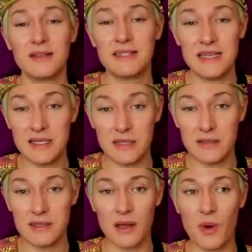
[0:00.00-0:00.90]
it's easy
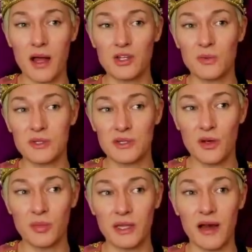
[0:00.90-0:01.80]
to see why she was
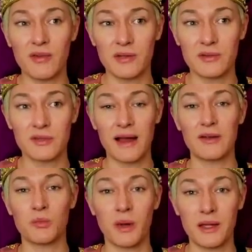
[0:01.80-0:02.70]
so beloved and
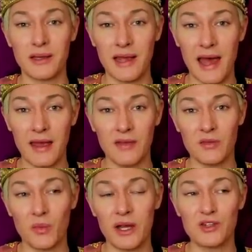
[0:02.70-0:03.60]
surrounded by the
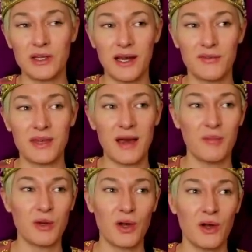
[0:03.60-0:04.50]
gays and why she loved
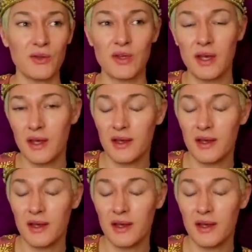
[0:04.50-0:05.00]
them because